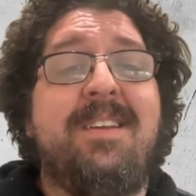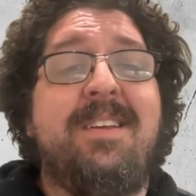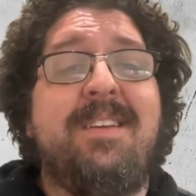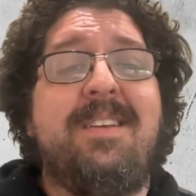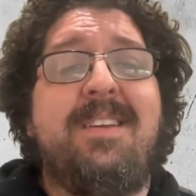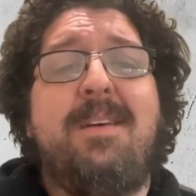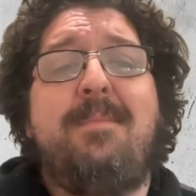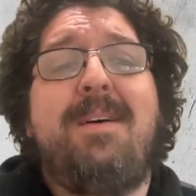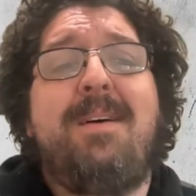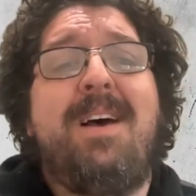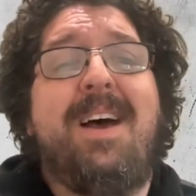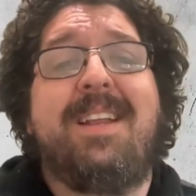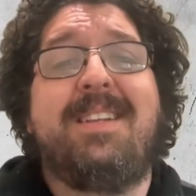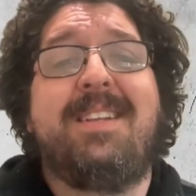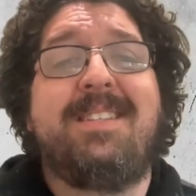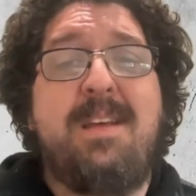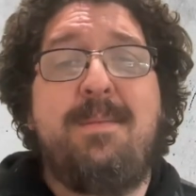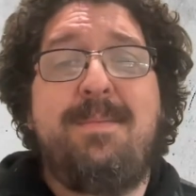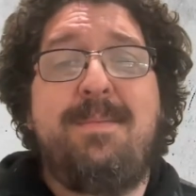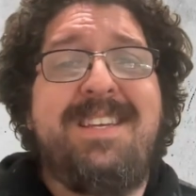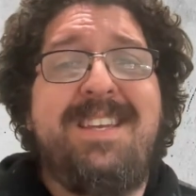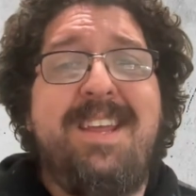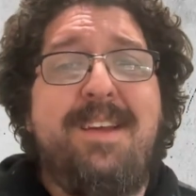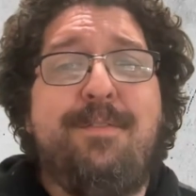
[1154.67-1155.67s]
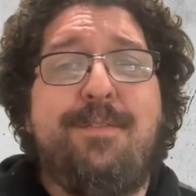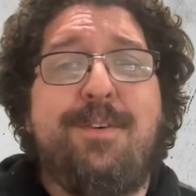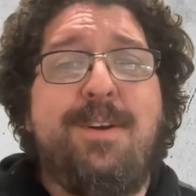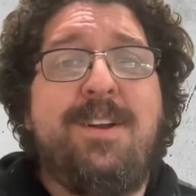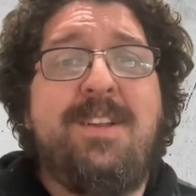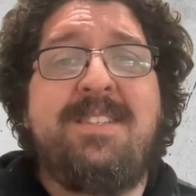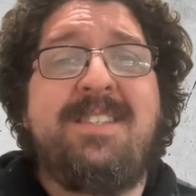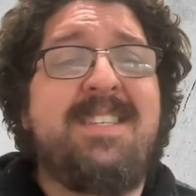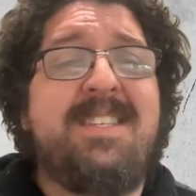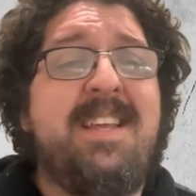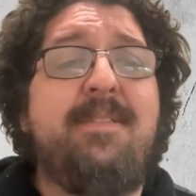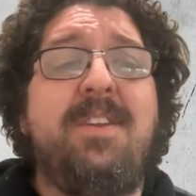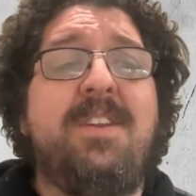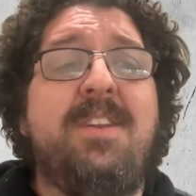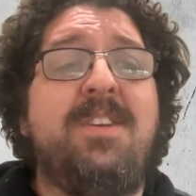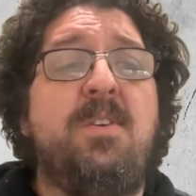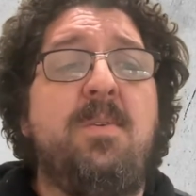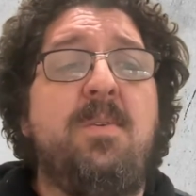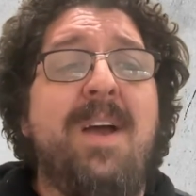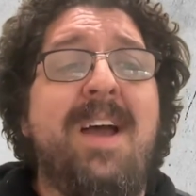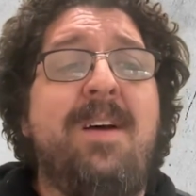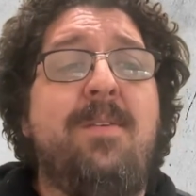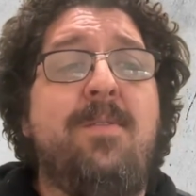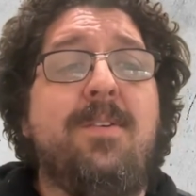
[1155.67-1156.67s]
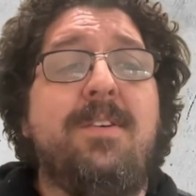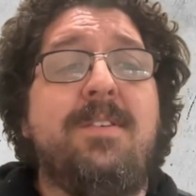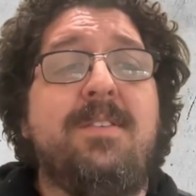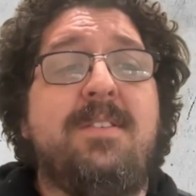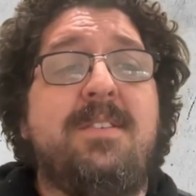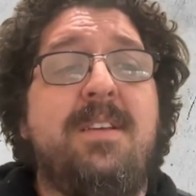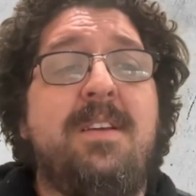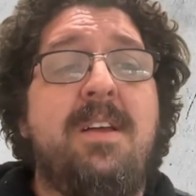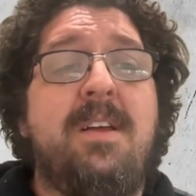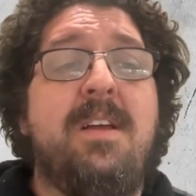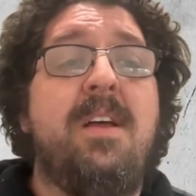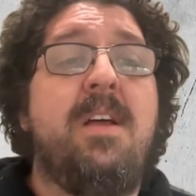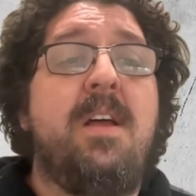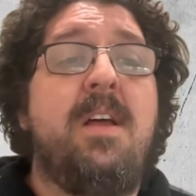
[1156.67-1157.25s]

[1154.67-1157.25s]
Come on, it's going to be different in 72 hours.